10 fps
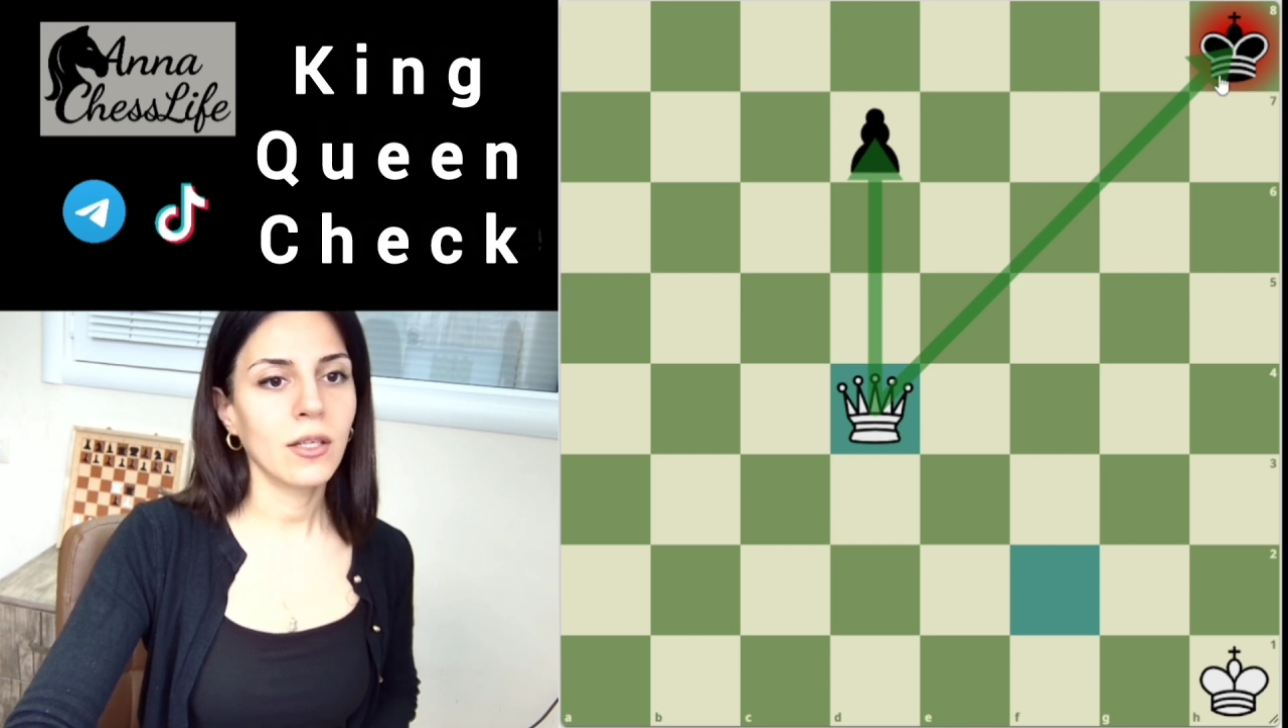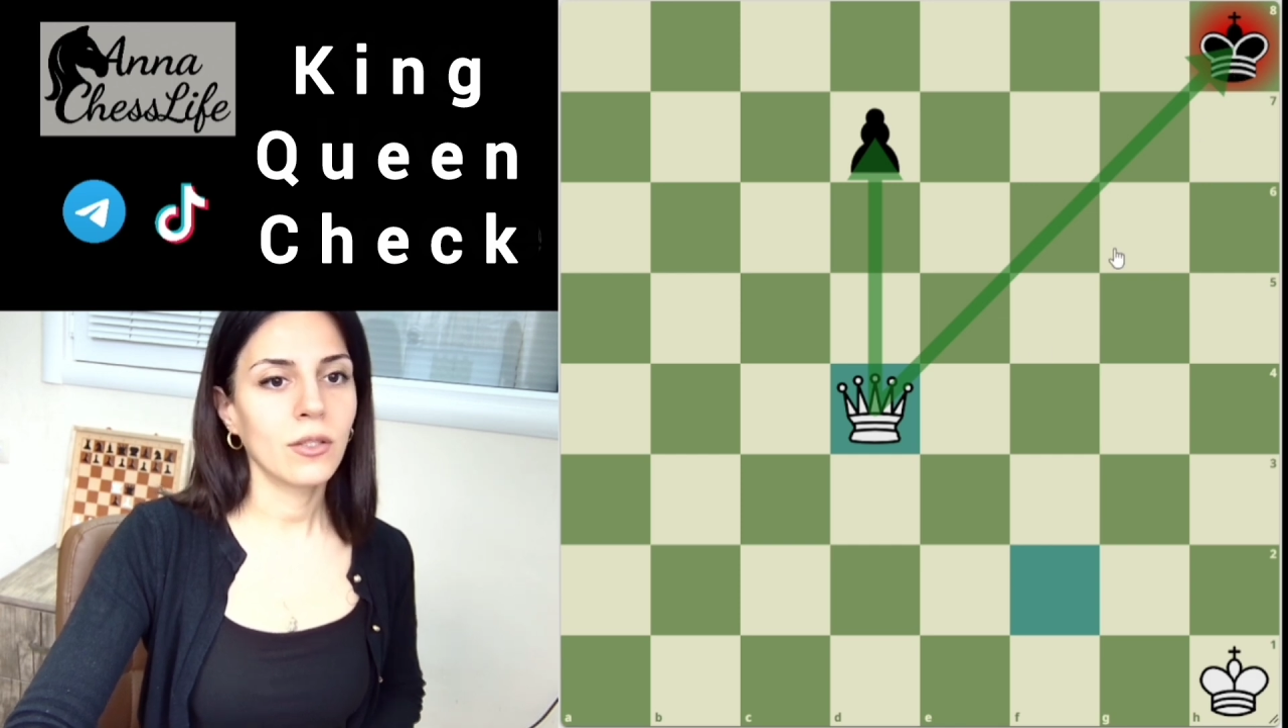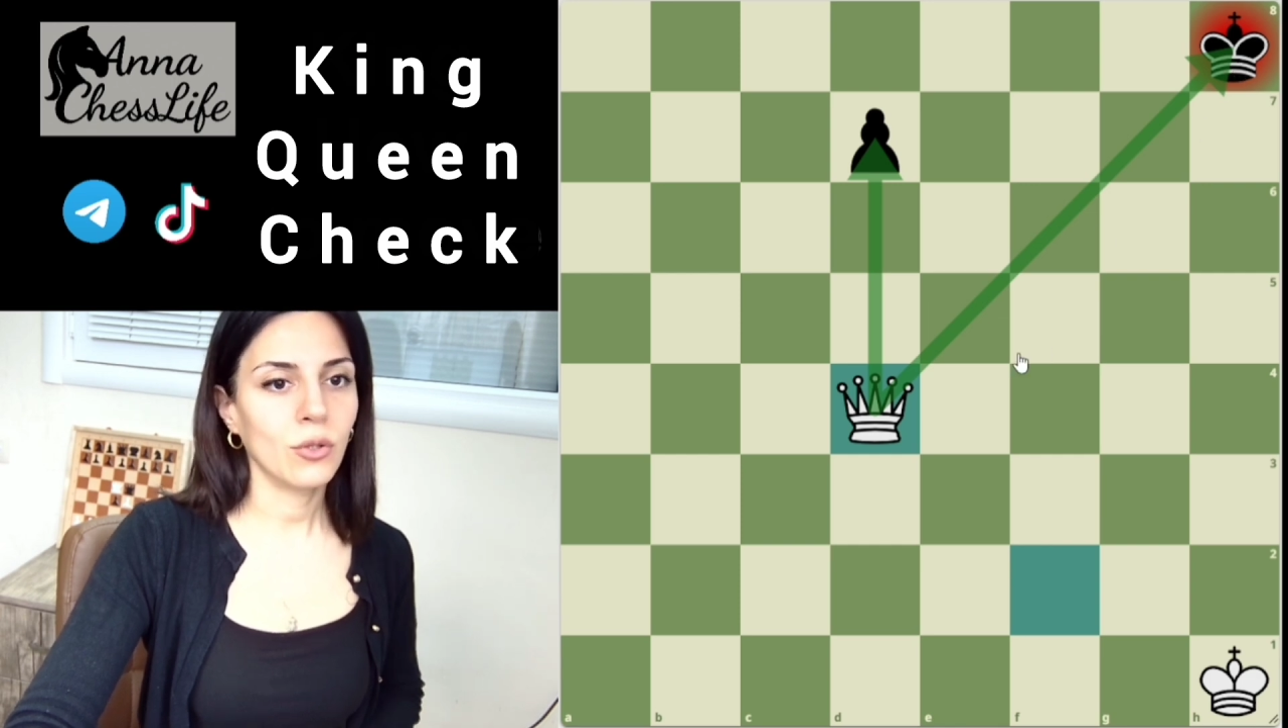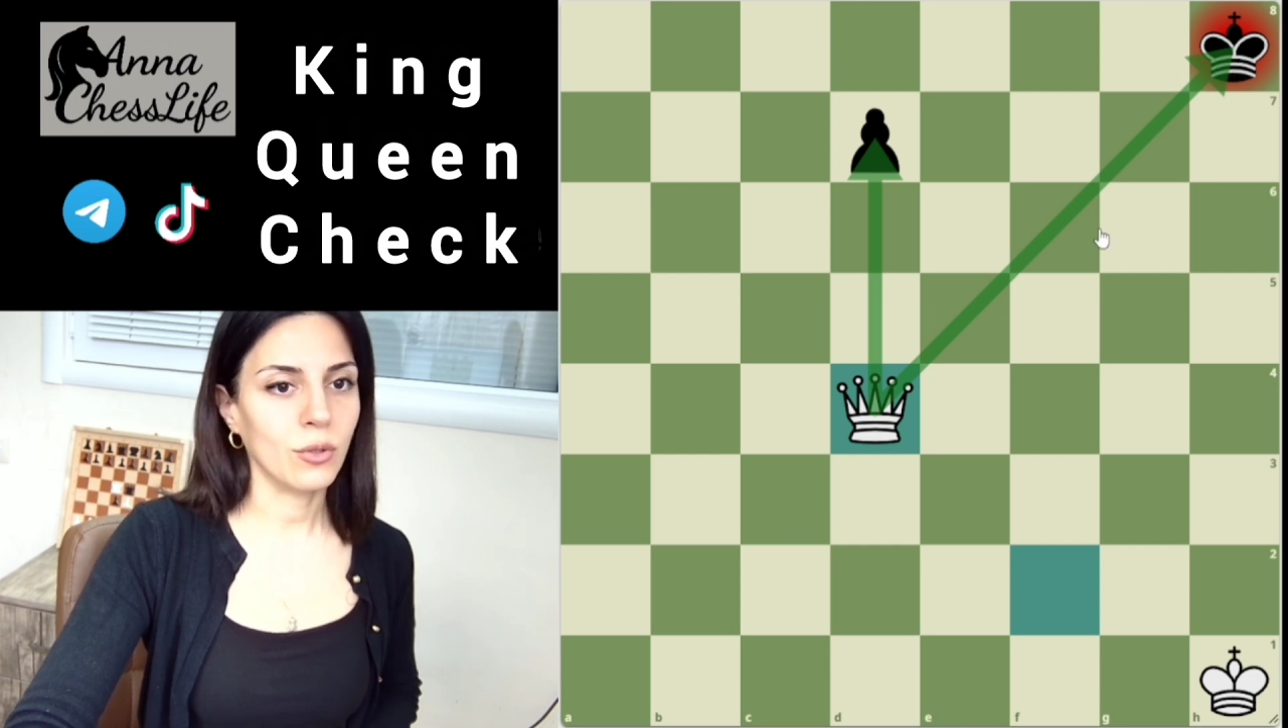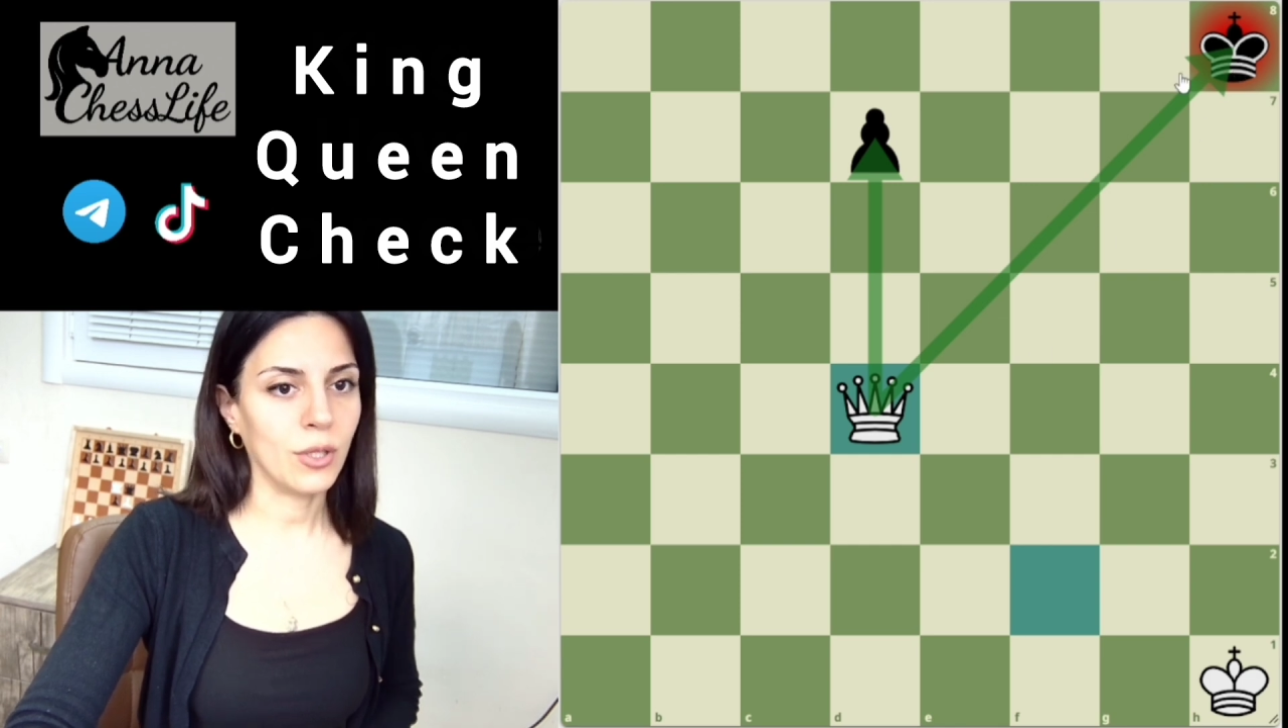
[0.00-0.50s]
to the